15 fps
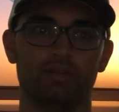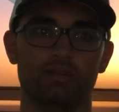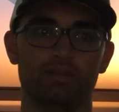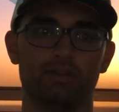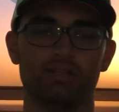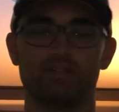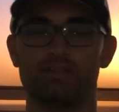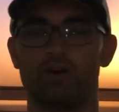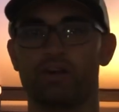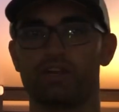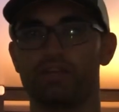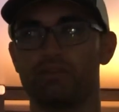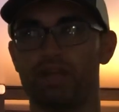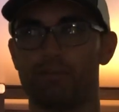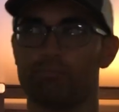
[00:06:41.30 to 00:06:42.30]
You could
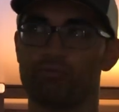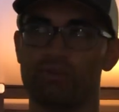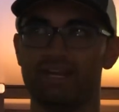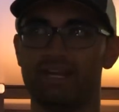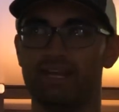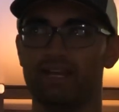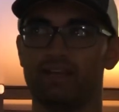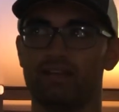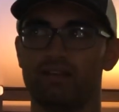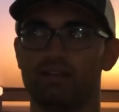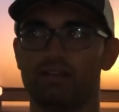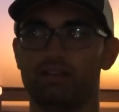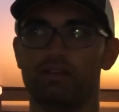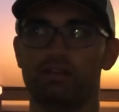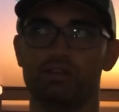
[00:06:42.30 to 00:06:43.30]
argue that breeding,
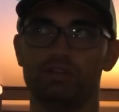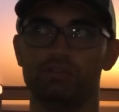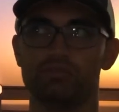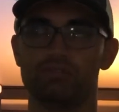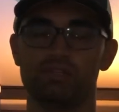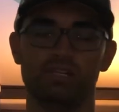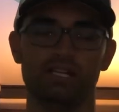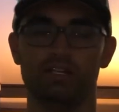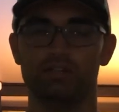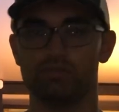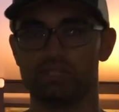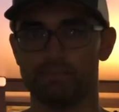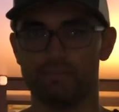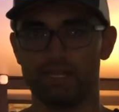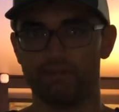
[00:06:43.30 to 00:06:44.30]
you do need to do
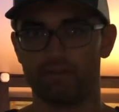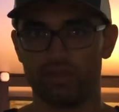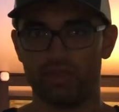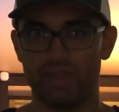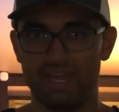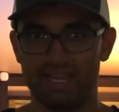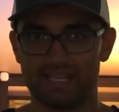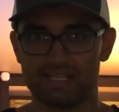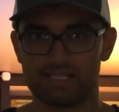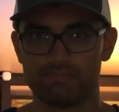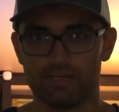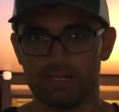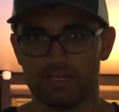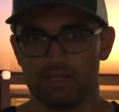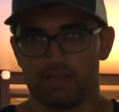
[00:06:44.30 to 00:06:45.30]
some different things,
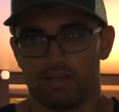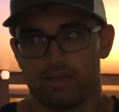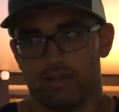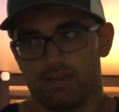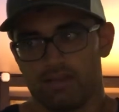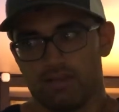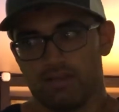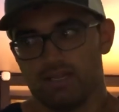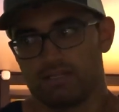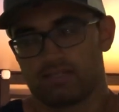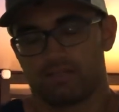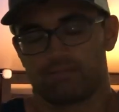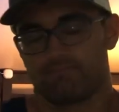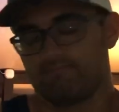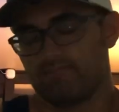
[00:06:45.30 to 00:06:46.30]
but
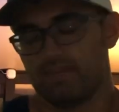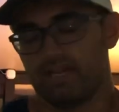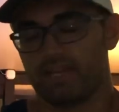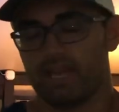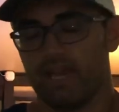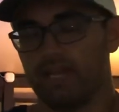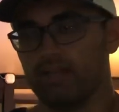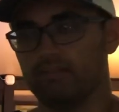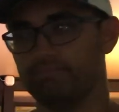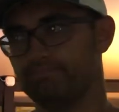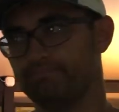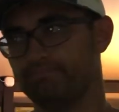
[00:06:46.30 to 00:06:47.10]
that's, again,